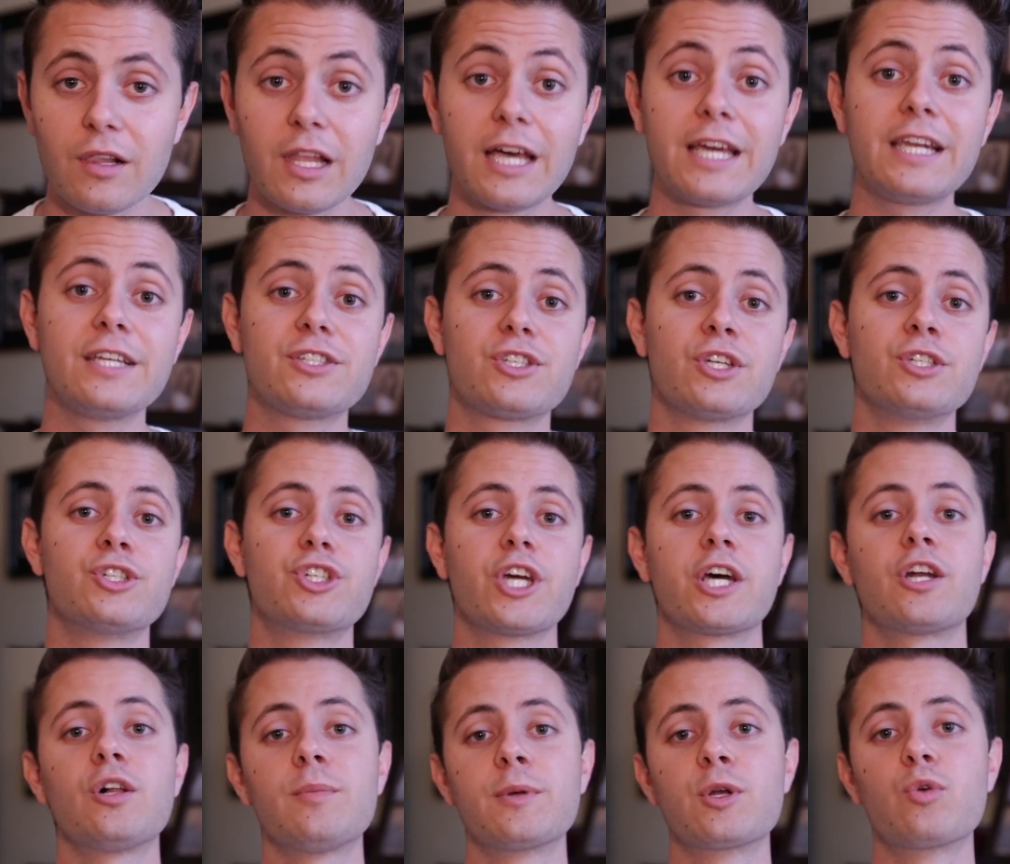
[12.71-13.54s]
Ladies and
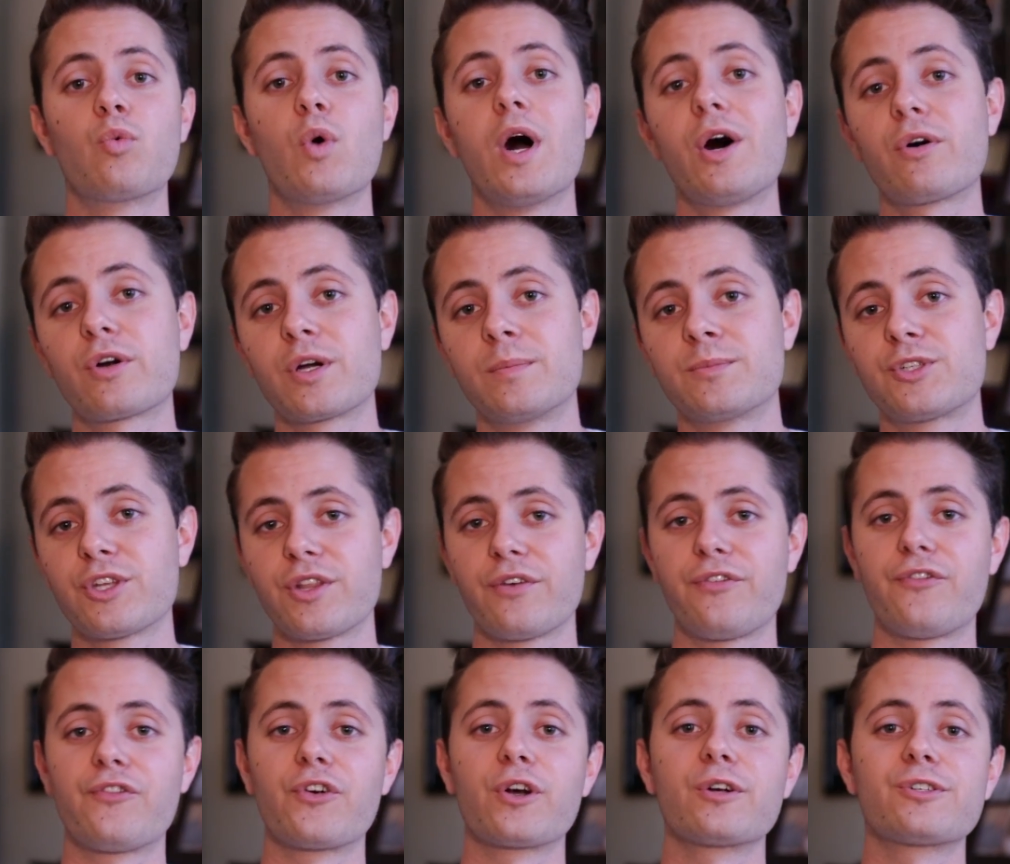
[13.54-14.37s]
gentlemen, welcome to
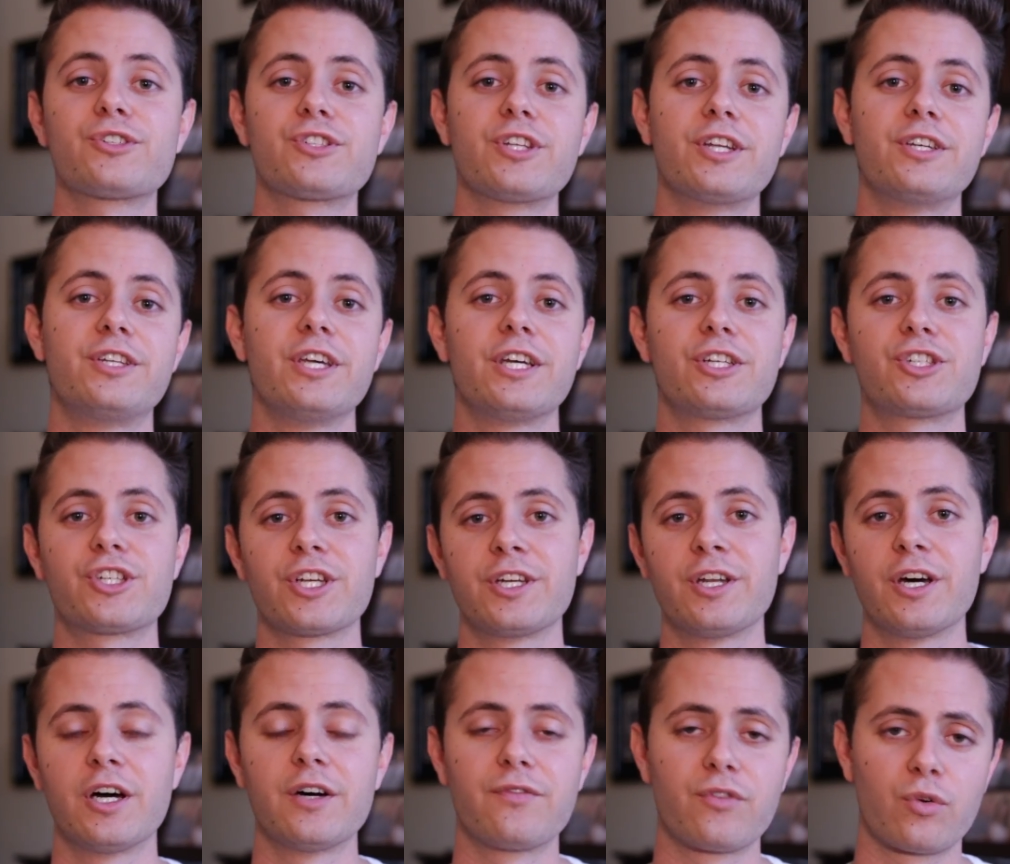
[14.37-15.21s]
the first
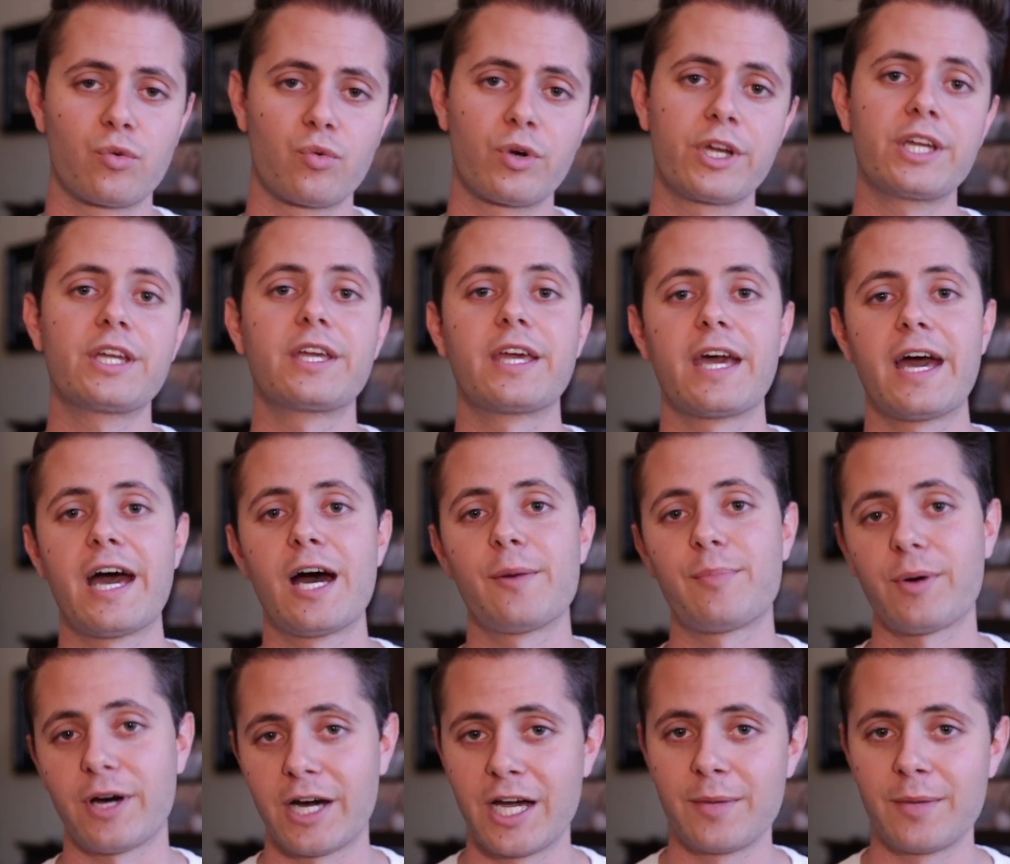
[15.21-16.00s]
edition of Recap.